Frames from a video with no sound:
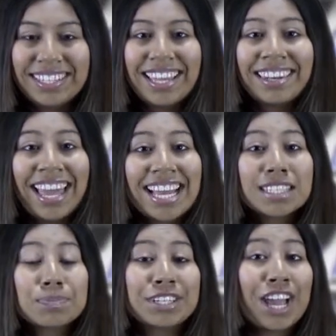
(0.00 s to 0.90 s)
And
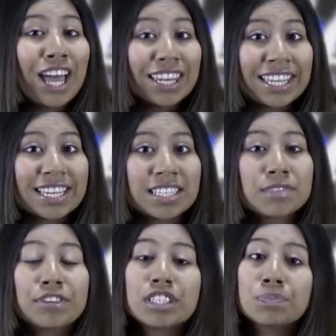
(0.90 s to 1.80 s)
last but not
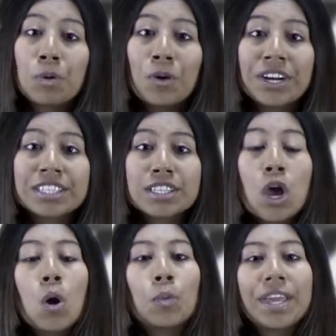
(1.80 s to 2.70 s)
least, for sports,
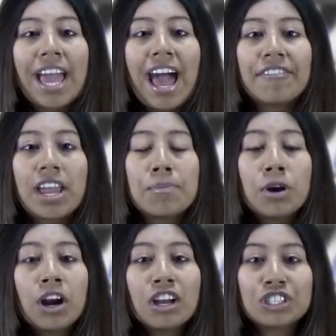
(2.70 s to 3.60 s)
we have
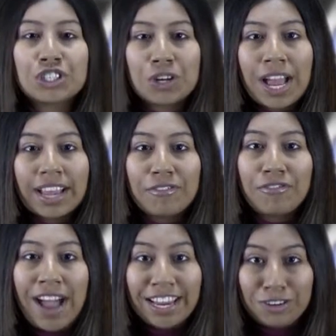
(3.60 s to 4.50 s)
MRL Track
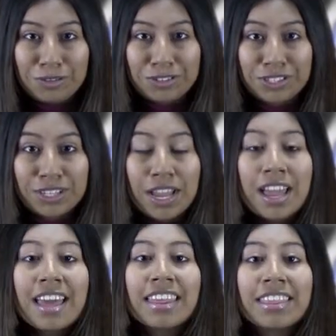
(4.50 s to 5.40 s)
Finals.
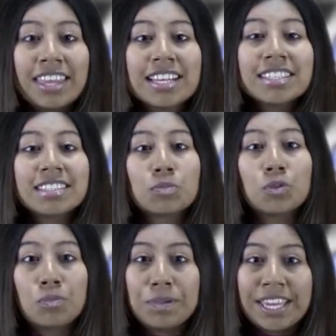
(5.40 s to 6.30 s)
This
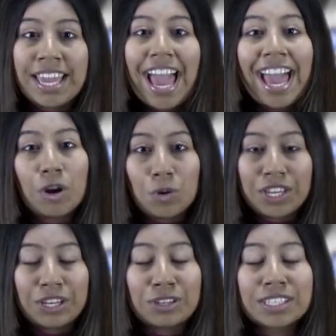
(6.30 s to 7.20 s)
will be at Oak
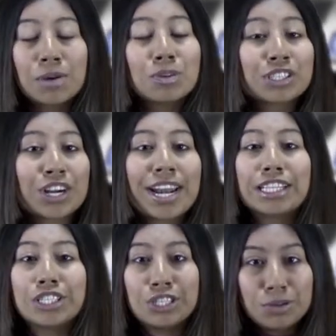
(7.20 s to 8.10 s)
Hills and will start
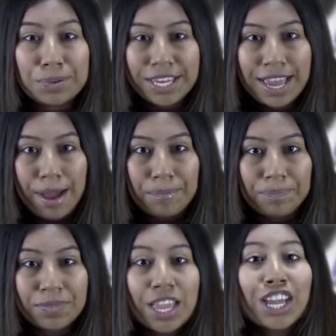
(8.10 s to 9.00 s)
at 2 p.m.
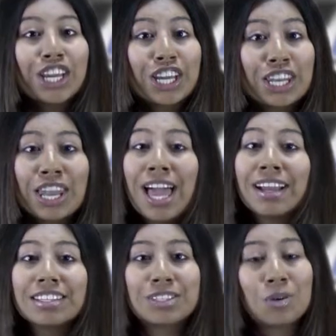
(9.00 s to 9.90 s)
Good
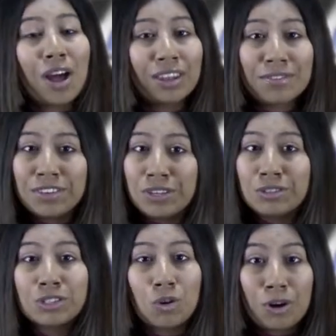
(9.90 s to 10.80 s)
luck to all of
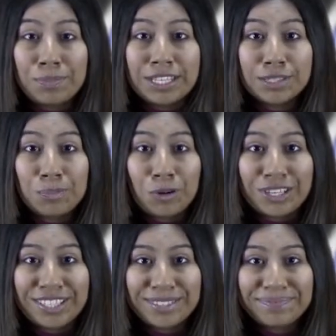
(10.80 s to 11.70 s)
you Scorpion
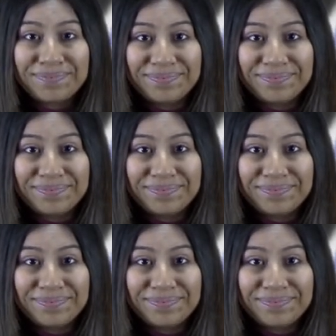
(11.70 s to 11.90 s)
Sports.